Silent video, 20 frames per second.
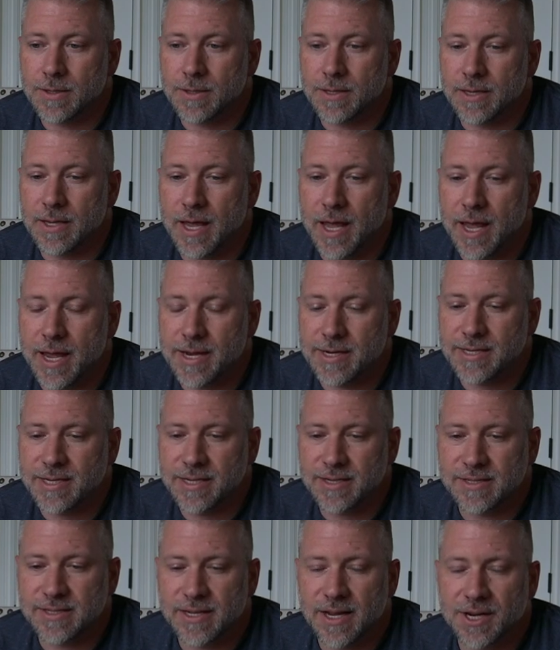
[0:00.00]

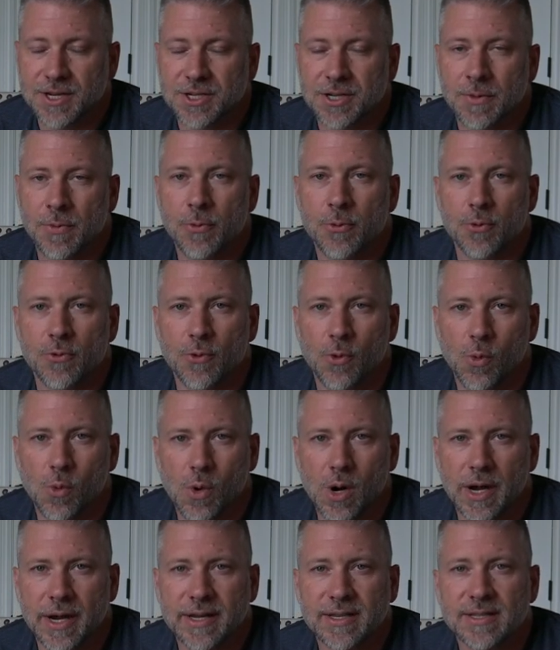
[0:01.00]
AT section through the
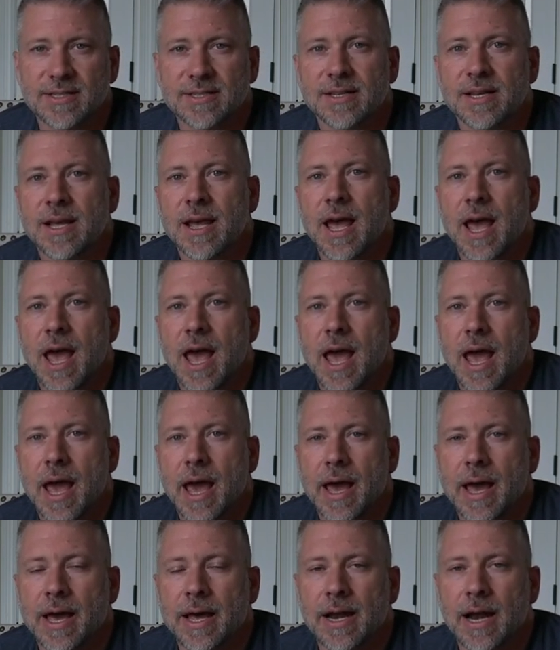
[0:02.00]
whites.
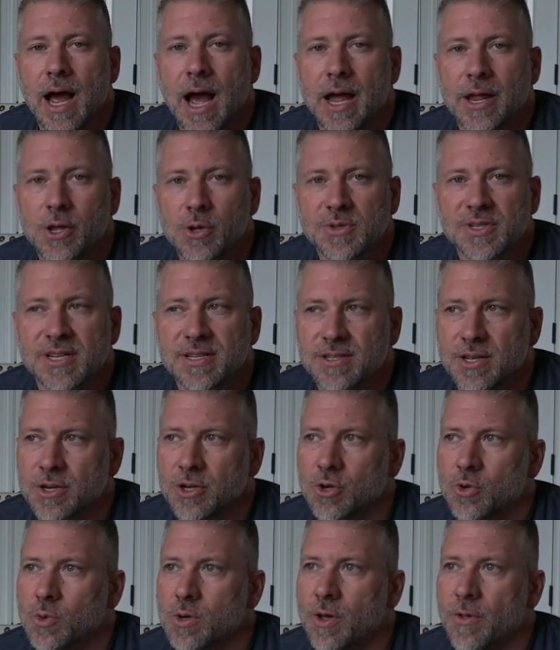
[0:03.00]
And I used his
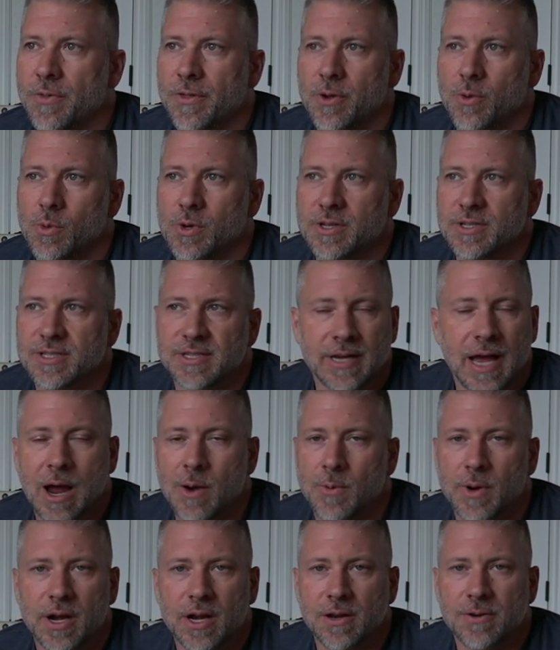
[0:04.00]
underquilt that was
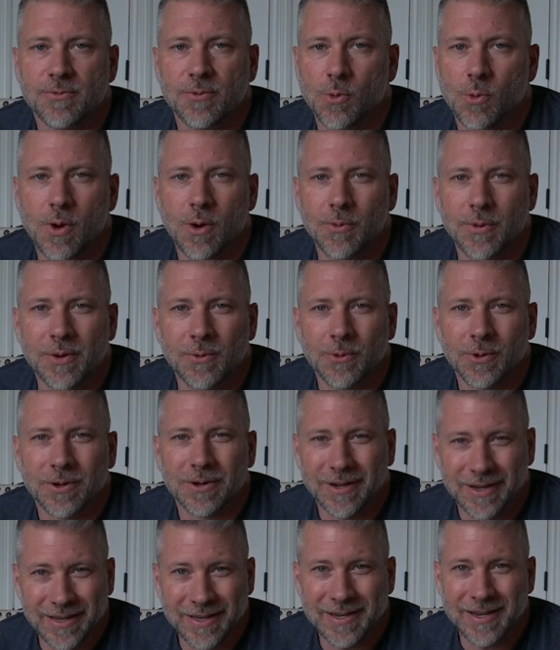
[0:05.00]
not rated for what we
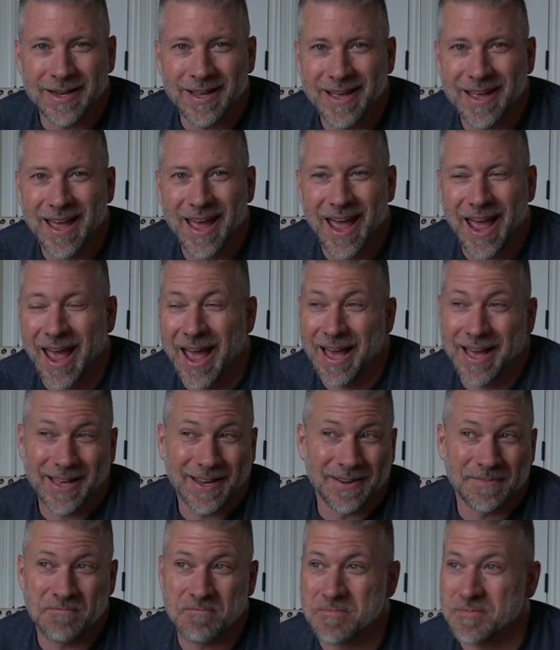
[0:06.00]
were in,
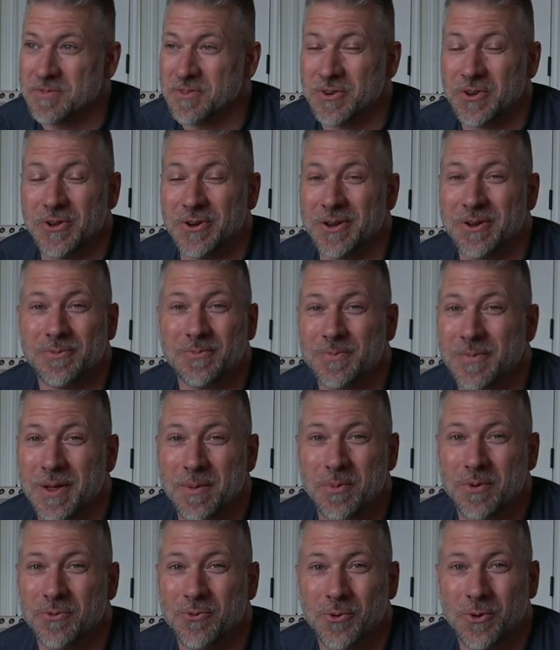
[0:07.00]
and
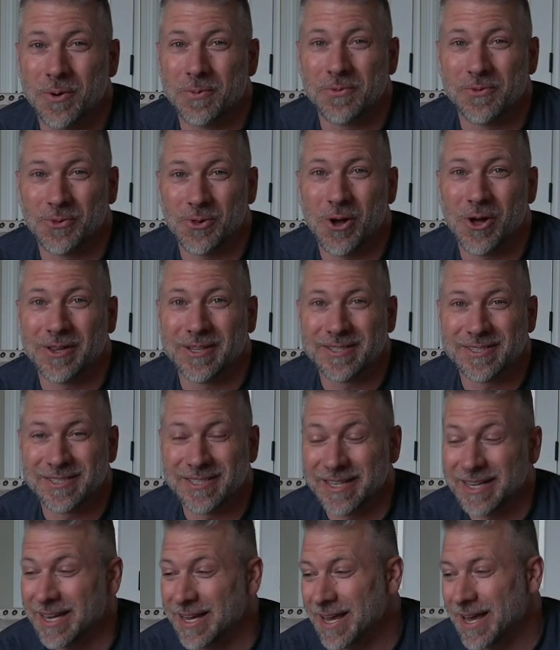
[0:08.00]
it performed
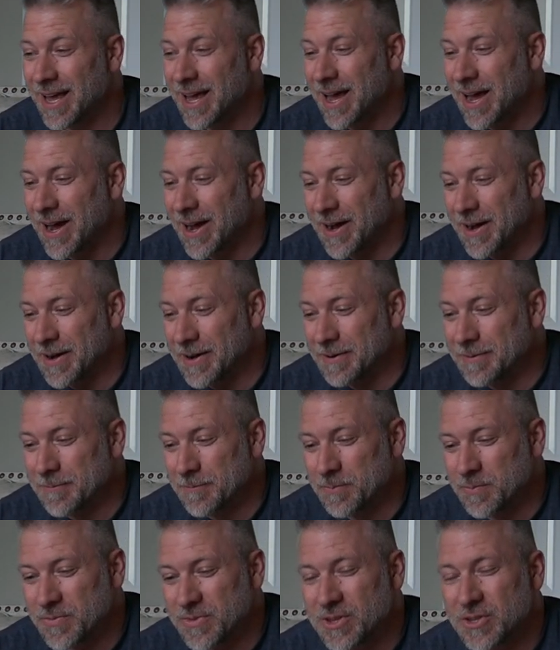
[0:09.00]
flawlessly.
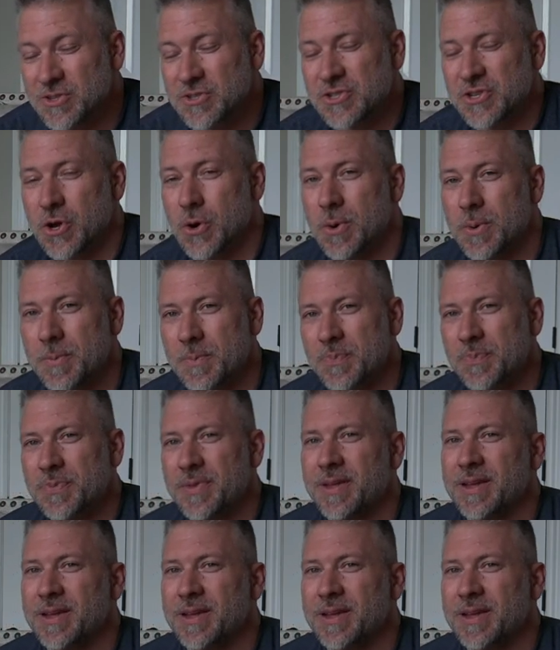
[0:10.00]
So